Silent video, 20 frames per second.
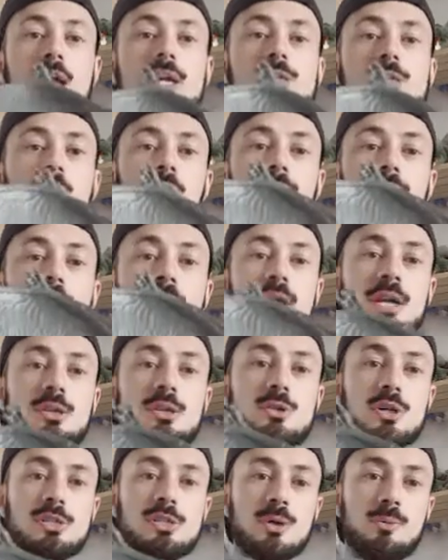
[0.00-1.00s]
It's got the
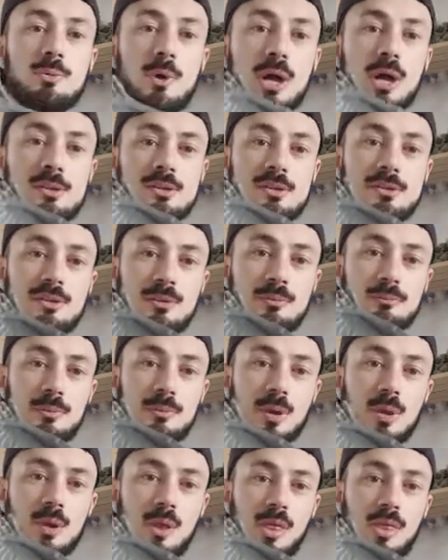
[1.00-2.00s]
Jurassic World
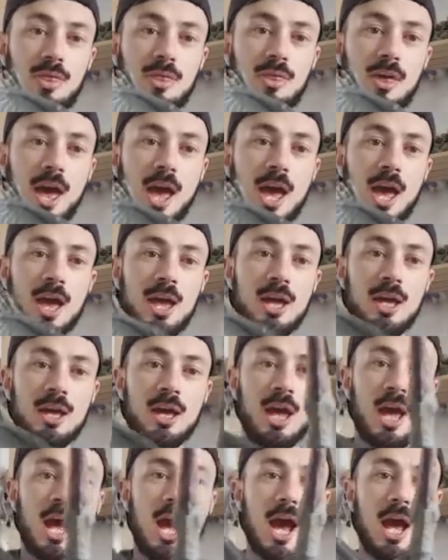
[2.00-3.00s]
symbol there,
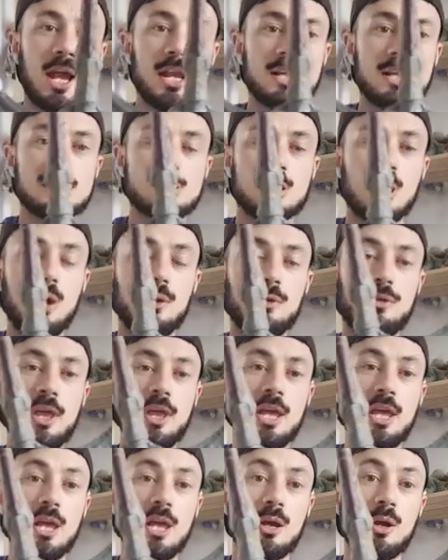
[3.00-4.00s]
and it's got
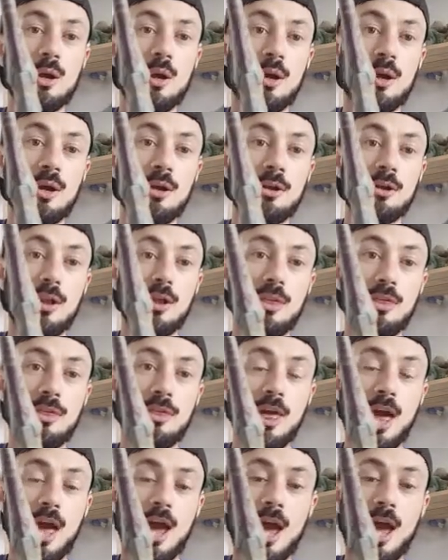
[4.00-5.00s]
the code
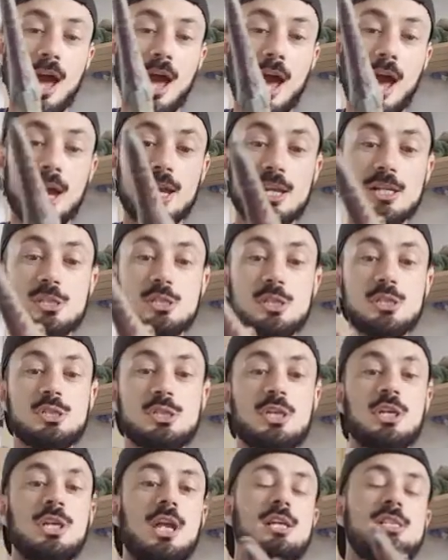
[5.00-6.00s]
there, and it's
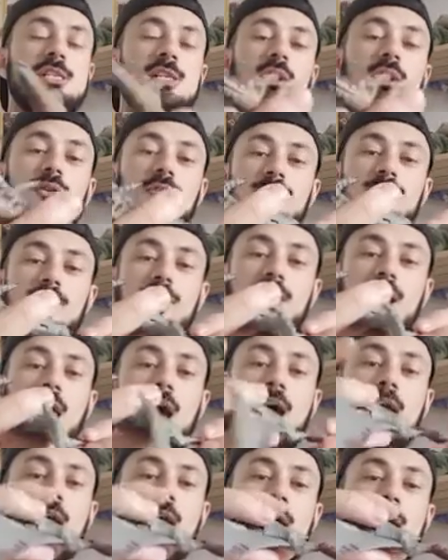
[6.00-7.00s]
just a nice little
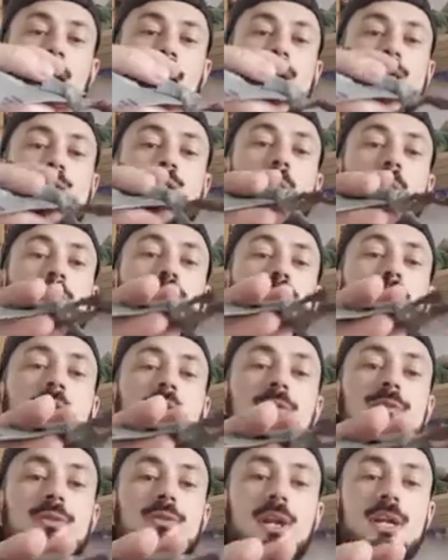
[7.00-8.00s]
figure. It's got a
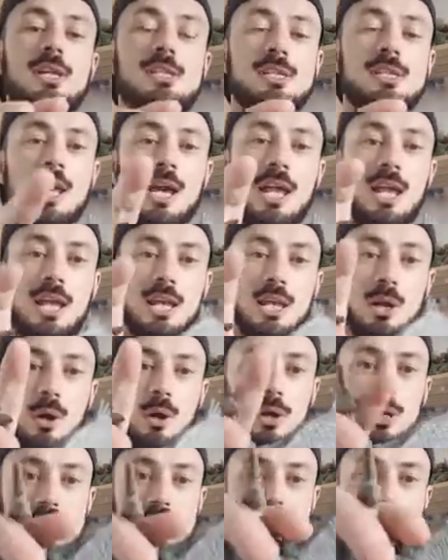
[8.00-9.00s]
bit of detailing
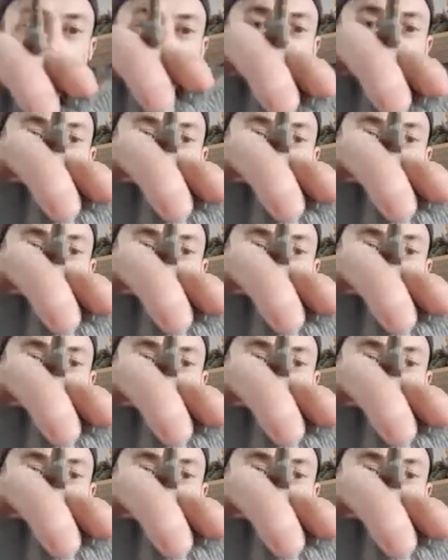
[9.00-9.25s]
on its